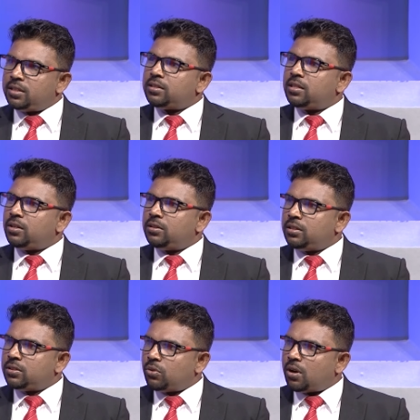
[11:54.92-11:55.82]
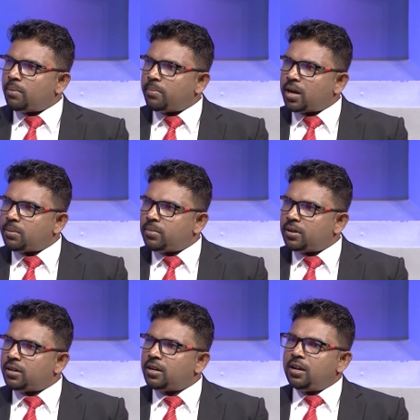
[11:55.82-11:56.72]
is the, this is your
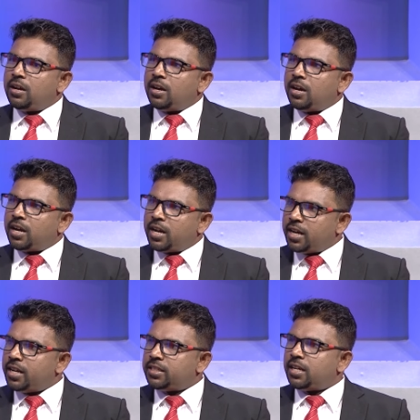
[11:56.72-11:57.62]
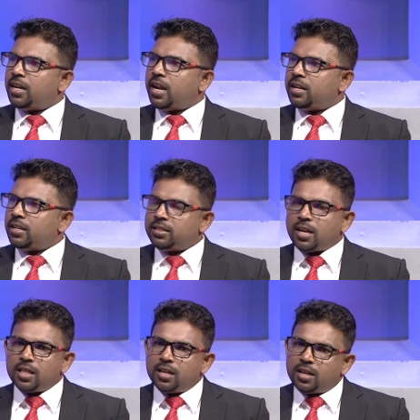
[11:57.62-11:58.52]
apartment uh, condition and these
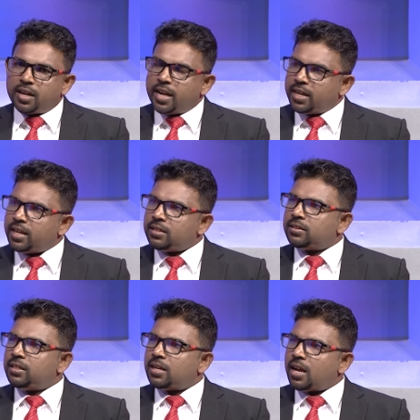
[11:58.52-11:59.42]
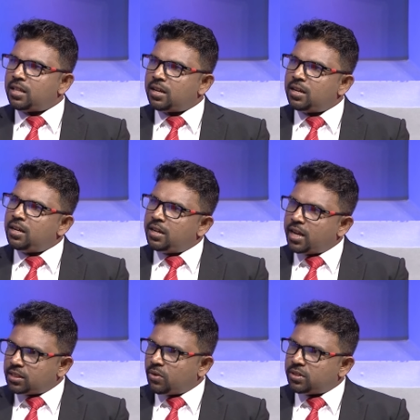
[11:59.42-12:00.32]
are the ratings these are the
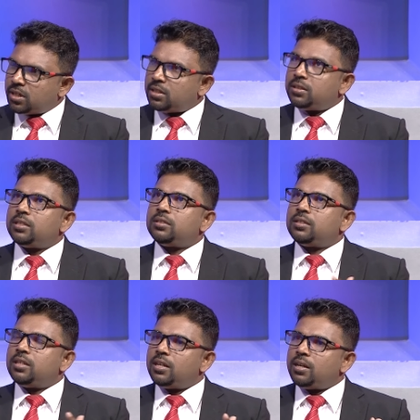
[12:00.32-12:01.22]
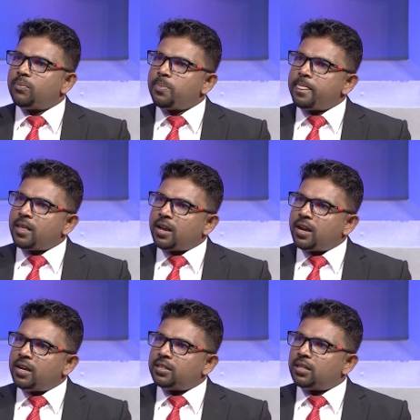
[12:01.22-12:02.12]
extinguisher this is the
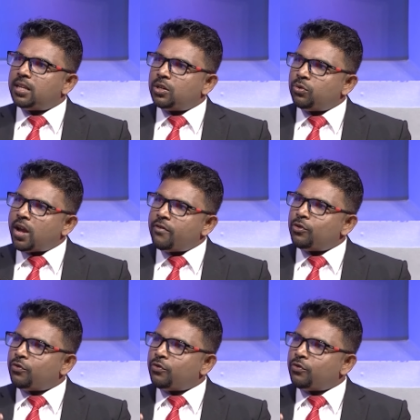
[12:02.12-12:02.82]
condition that you have to